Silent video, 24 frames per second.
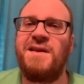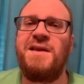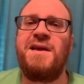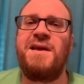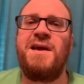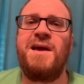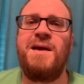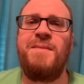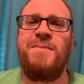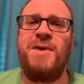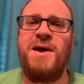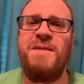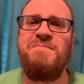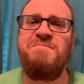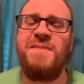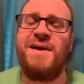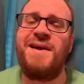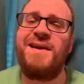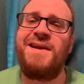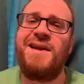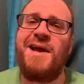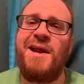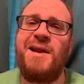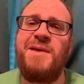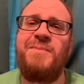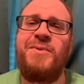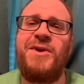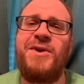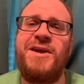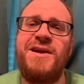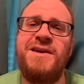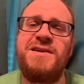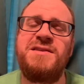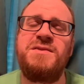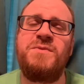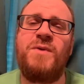Hey babe, and anybody
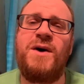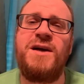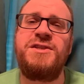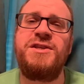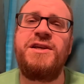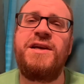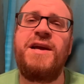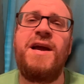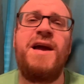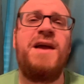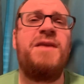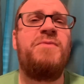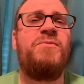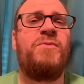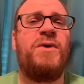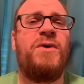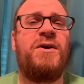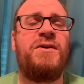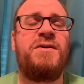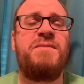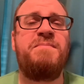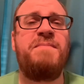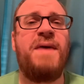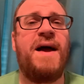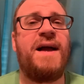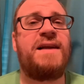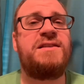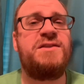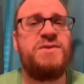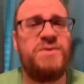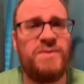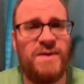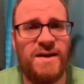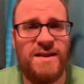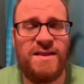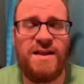else watching, and welcome back
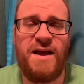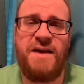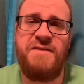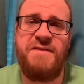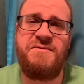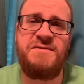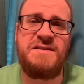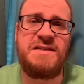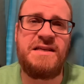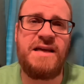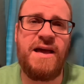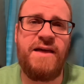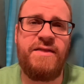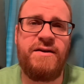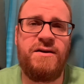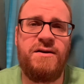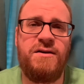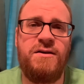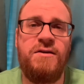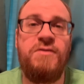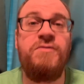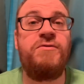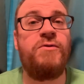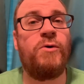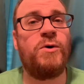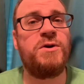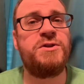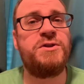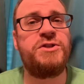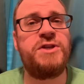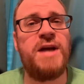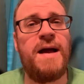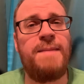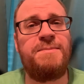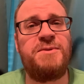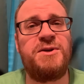to A Life Together. Four
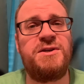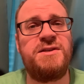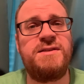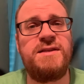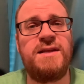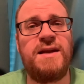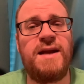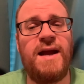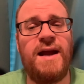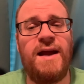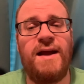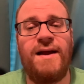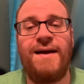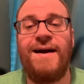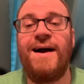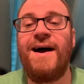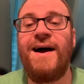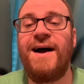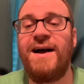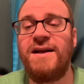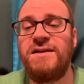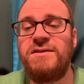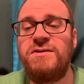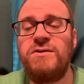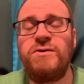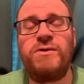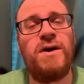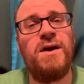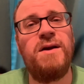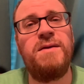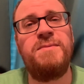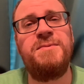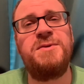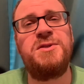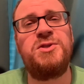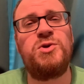chapters today, uh,
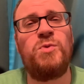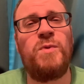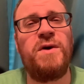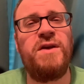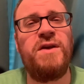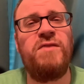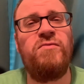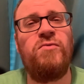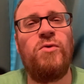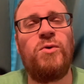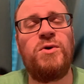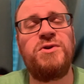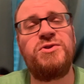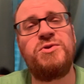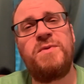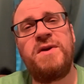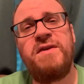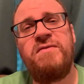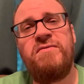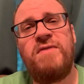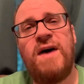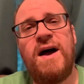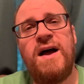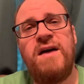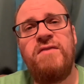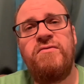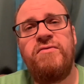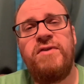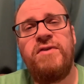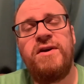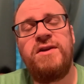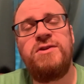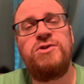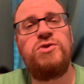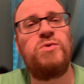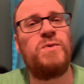Deuteronomy 24, 25,
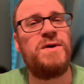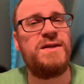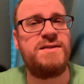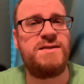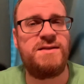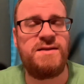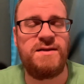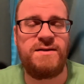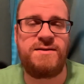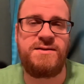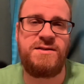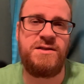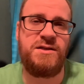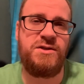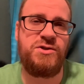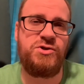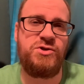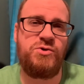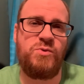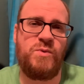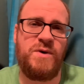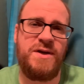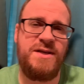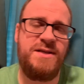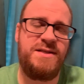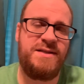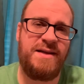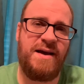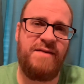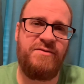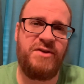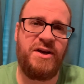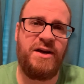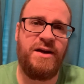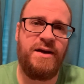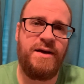26, and
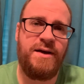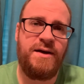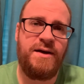27.